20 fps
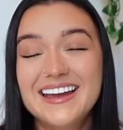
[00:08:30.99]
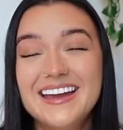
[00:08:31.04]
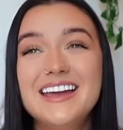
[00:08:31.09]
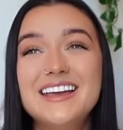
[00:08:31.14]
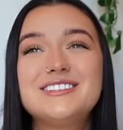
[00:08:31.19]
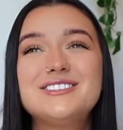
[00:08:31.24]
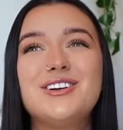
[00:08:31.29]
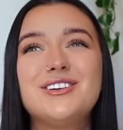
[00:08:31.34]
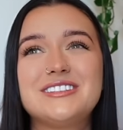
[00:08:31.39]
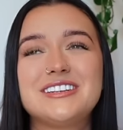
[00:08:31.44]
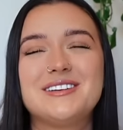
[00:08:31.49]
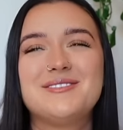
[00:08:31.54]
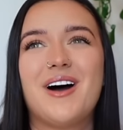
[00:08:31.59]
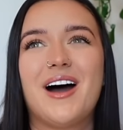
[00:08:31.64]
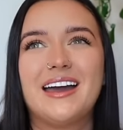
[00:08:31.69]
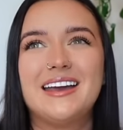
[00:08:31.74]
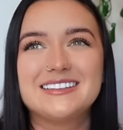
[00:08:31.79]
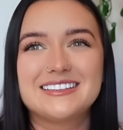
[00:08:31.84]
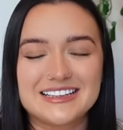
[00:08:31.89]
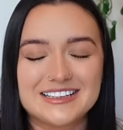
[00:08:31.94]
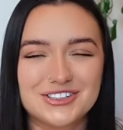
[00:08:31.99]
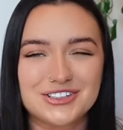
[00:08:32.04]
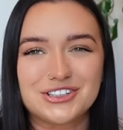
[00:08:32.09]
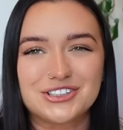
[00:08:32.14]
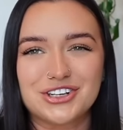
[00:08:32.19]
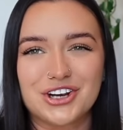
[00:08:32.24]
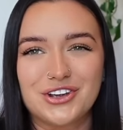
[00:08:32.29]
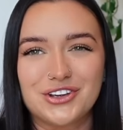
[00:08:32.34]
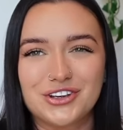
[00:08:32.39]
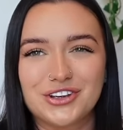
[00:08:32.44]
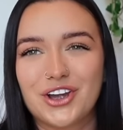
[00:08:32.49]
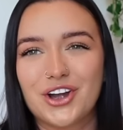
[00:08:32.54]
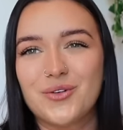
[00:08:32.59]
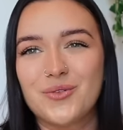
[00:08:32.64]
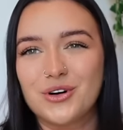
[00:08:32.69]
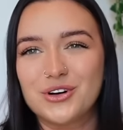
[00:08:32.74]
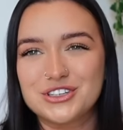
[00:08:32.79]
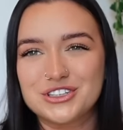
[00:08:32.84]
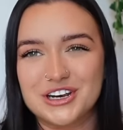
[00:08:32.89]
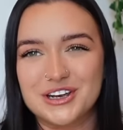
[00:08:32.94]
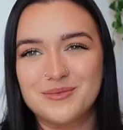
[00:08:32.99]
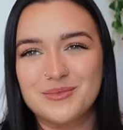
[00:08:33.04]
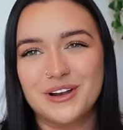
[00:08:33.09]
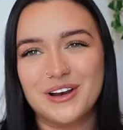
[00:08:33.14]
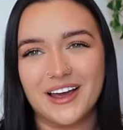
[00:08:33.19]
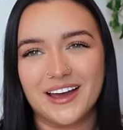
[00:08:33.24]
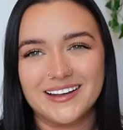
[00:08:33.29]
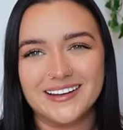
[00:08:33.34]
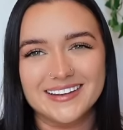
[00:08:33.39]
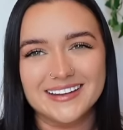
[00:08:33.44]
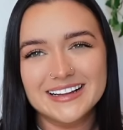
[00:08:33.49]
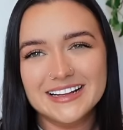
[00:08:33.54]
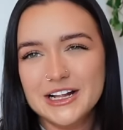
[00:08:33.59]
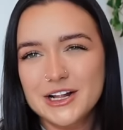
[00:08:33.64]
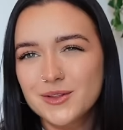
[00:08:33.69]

It's not TMI, it's literally a show, you can go and watch it. But like,